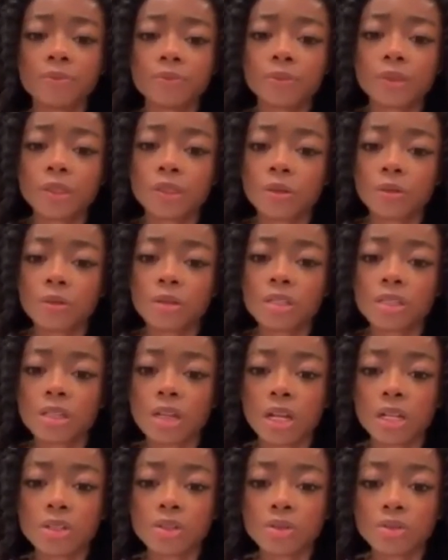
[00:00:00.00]
It's not.
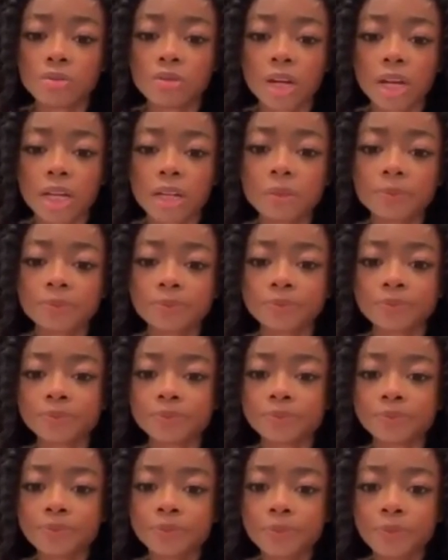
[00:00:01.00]

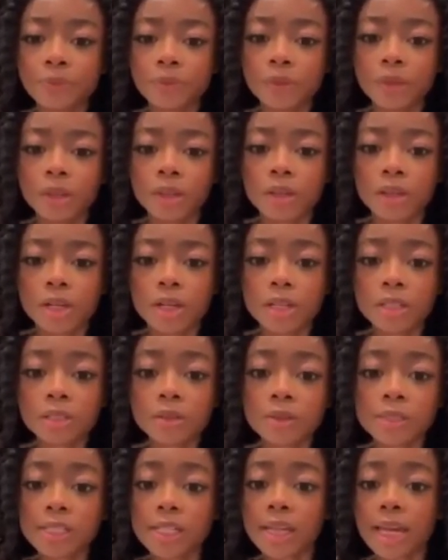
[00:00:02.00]
I don't know what it's
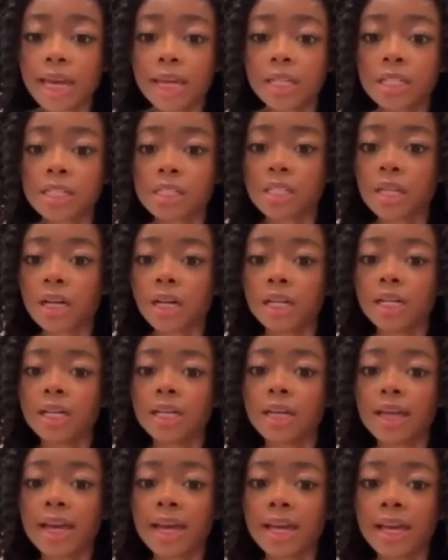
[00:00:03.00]
called, but it's like very, very
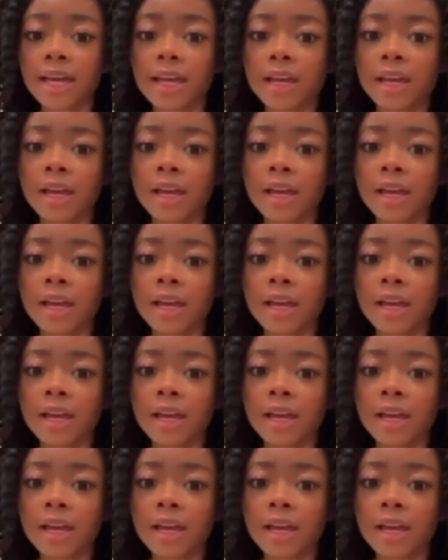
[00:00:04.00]
red.